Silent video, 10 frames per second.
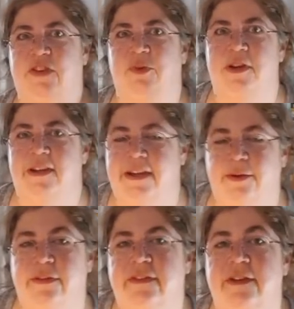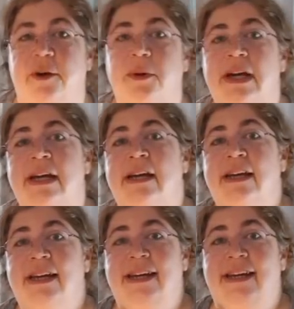the screen down, so
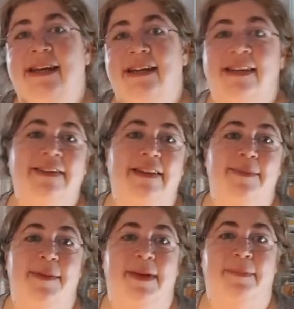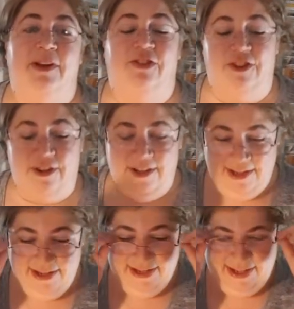it's going to be a big picture.
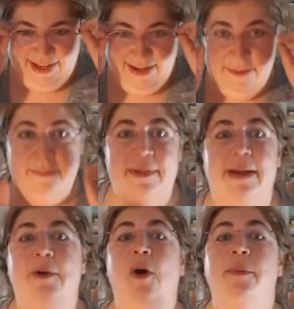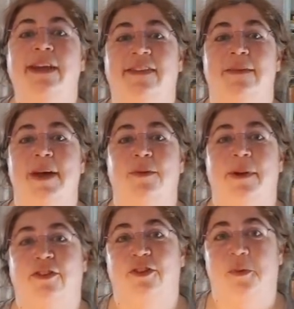But I'm hoping it's a better
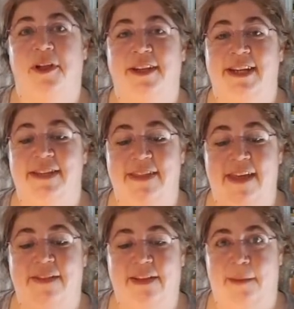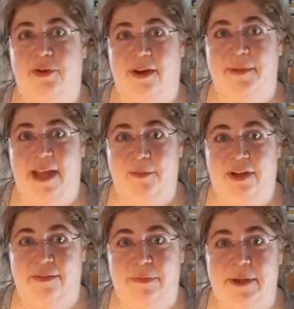picture quality than the laptop
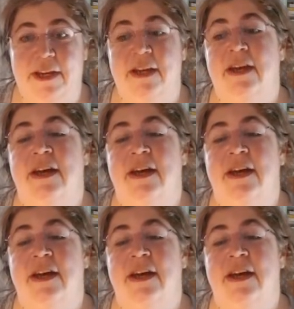camera gives me.